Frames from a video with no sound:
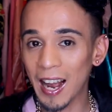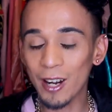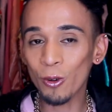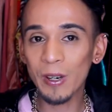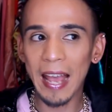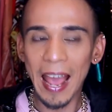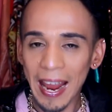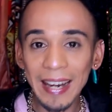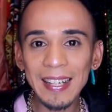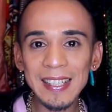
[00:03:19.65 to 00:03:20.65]
I don't
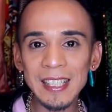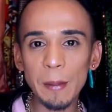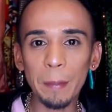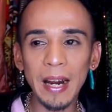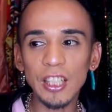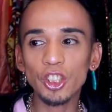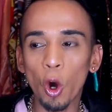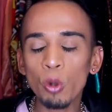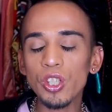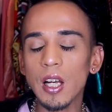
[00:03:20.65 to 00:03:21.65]
hate it, but I
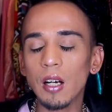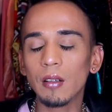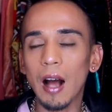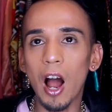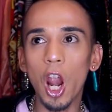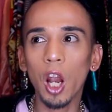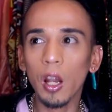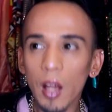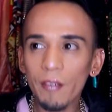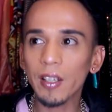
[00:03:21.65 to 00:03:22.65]
don't
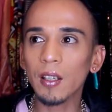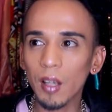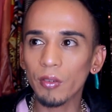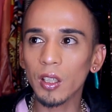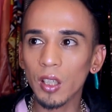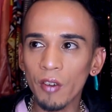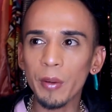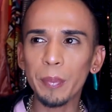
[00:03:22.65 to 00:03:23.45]
love it, love it, love it.